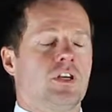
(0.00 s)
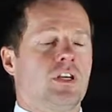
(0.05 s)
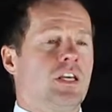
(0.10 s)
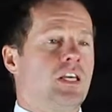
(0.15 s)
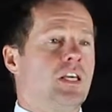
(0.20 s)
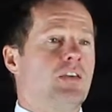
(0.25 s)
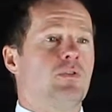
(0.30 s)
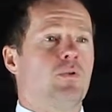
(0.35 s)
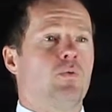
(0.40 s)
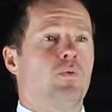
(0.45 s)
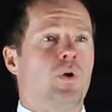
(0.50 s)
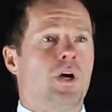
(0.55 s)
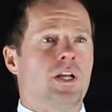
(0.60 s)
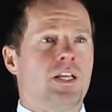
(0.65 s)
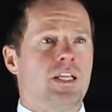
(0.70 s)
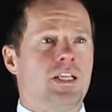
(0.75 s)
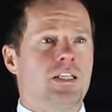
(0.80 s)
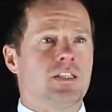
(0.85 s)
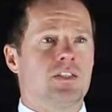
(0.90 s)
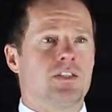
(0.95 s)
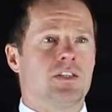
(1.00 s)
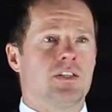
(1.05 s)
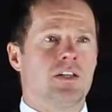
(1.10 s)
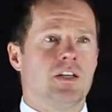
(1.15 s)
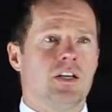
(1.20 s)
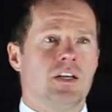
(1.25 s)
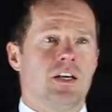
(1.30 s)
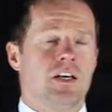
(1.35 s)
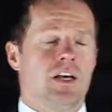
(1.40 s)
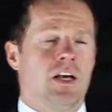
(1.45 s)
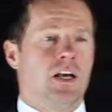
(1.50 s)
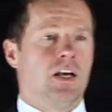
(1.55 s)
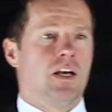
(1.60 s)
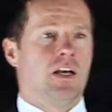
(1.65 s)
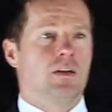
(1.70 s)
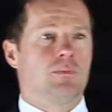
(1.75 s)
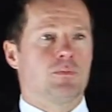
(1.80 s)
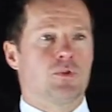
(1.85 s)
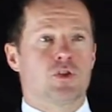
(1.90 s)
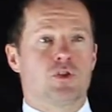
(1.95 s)
even weddings,
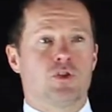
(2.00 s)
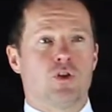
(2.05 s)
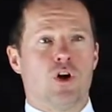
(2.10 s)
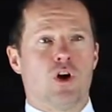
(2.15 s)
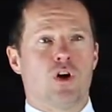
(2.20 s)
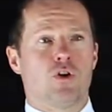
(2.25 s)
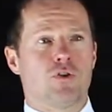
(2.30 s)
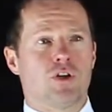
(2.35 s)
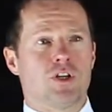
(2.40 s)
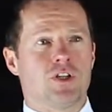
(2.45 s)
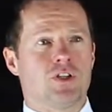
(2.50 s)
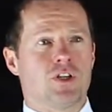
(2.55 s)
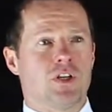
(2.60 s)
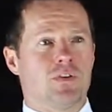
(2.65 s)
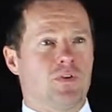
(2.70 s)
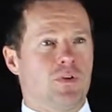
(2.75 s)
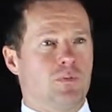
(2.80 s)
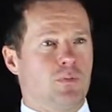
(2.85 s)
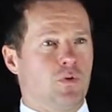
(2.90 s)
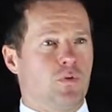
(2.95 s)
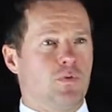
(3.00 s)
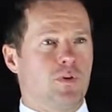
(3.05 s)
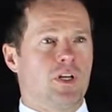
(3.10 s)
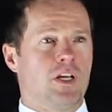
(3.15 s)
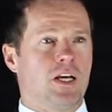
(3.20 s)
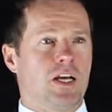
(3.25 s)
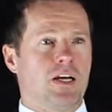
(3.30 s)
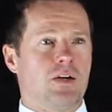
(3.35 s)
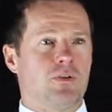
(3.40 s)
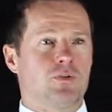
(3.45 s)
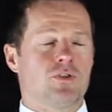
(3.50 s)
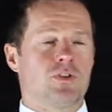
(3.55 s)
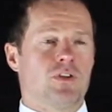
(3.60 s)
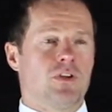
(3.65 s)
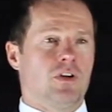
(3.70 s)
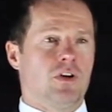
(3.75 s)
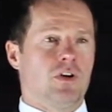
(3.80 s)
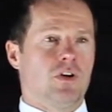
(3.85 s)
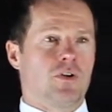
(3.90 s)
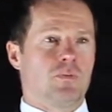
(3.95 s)
storage if you're moving house
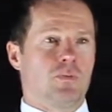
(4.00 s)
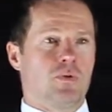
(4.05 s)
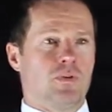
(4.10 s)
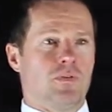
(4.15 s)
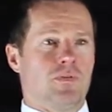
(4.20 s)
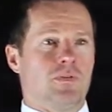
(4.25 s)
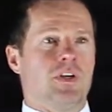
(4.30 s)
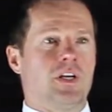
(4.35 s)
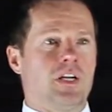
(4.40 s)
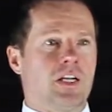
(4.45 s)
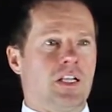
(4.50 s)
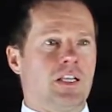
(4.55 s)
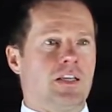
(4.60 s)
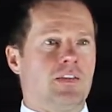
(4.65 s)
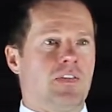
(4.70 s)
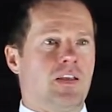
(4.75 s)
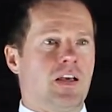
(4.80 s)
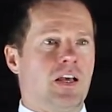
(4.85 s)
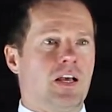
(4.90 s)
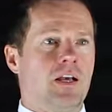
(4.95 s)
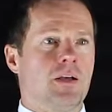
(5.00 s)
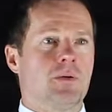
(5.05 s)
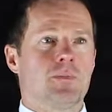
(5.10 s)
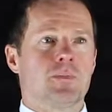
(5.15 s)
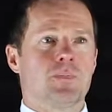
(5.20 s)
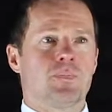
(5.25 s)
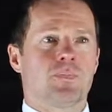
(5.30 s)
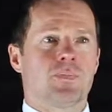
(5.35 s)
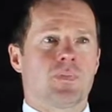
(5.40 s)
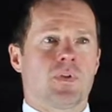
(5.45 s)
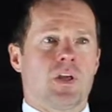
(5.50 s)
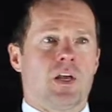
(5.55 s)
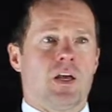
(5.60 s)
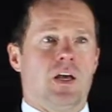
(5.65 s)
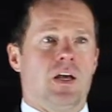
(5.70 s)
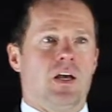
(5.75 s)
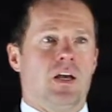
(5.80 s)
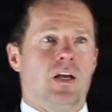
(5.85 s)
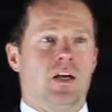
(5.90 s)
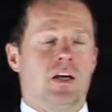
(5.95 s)
or you put a vehicle in there,
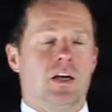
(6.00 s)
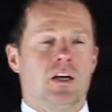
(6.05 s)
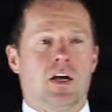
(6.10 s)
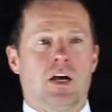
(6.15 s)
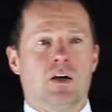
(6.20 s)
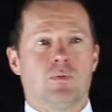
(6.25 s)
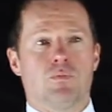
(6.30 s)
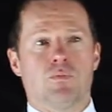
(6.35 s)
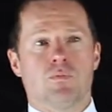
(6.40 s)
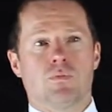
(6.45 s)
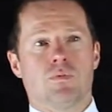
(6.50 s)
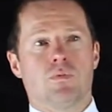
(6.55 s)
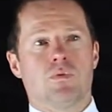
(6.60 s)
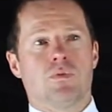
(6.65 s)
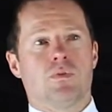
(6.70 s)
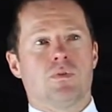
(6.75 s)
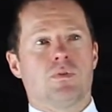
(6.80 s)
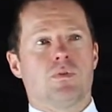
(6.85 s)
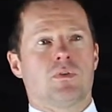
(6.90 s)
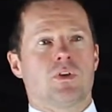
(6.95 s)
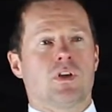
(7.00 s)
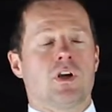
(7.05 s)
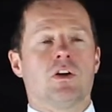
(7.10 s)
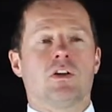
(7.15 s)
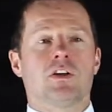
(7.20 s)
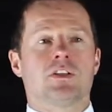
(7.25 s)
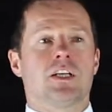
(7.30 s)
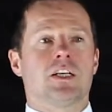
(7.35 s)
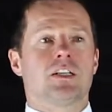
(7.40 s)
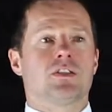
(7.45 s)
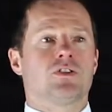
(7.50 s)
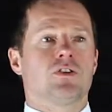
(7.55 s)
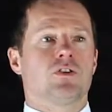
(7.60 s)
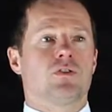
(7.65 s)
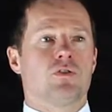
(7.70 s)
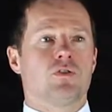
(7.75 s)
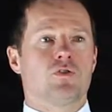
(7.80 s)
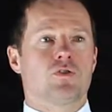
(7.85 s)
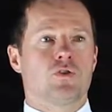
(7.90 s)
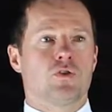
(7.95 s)
and Gala tents are
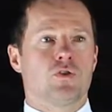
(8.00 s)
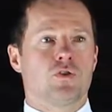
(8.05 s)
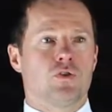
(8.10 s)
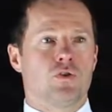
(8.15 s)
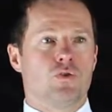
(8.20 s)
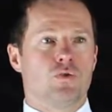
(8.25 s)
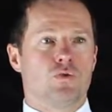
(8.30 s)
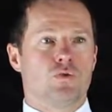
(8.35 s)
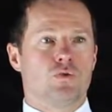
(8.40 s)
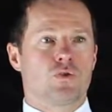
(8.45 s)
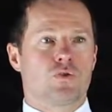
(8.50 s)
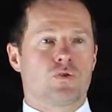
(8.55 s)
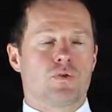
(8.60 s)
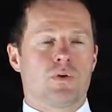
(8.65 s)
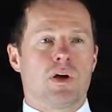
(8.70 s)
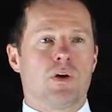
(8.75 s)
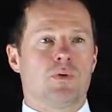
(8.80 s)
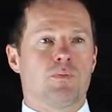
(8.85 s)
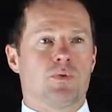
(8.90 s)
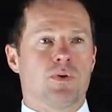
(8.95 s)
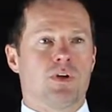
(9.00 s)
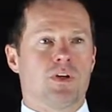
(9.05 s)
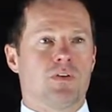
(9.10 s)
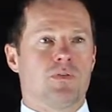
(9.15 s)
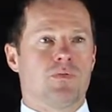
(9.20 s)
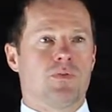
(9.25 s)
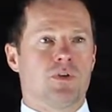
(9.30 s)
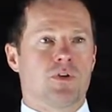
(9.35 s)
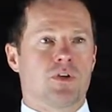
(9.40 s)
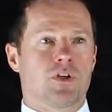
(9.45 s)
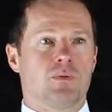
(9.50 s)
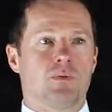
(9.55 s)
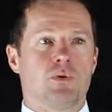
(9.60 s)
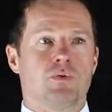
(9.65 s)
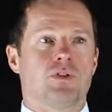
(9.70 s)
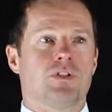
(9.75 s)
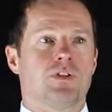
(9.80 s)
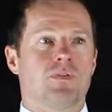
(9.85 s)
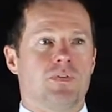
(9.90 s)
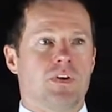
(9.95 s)
also used throughout Britain for
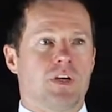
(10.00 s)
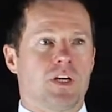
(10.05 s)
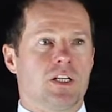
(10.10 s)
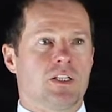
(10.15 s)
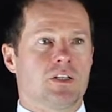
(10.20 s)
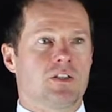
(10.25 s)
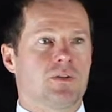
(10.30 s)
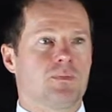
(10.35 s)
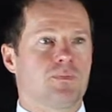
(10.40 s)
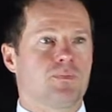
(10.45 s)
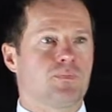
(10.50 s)
community fetes.